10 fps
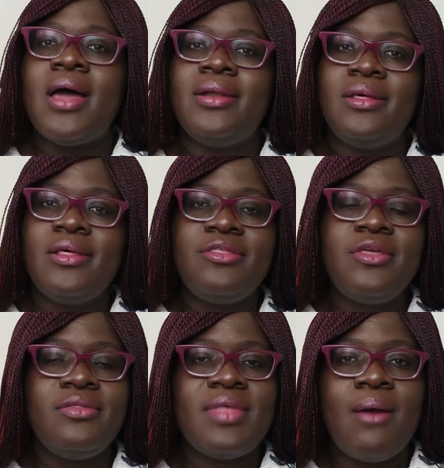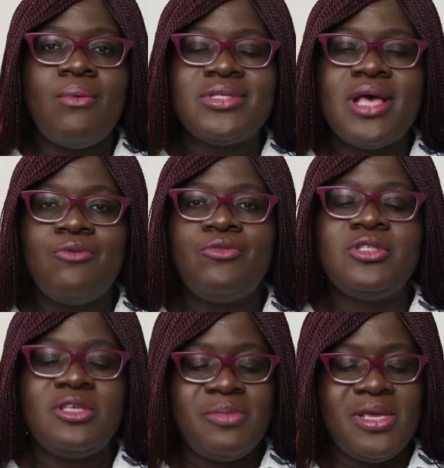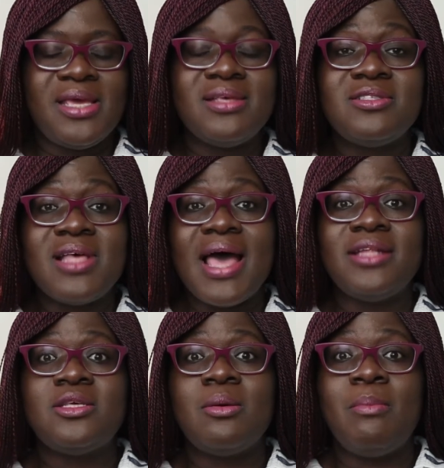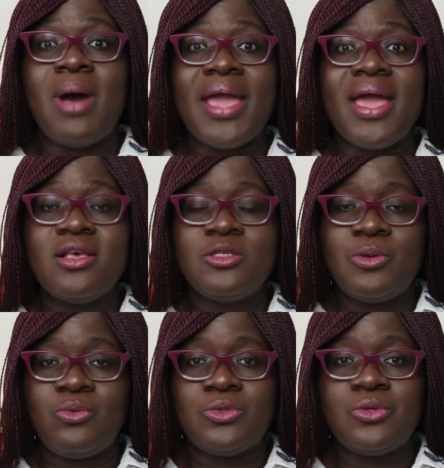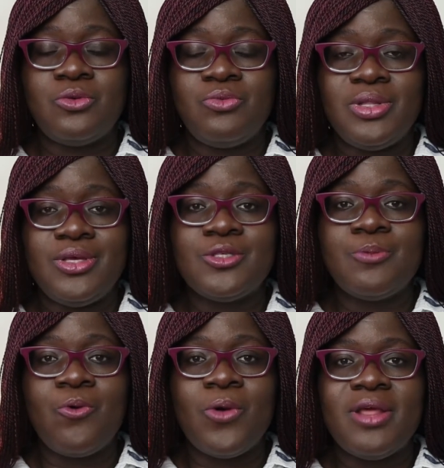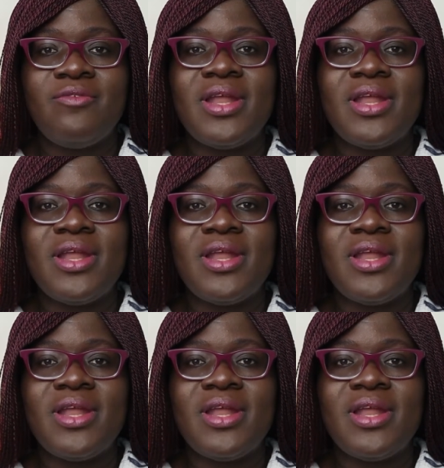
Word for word: Another thing that was helpful to me is that my husband was also really supportive.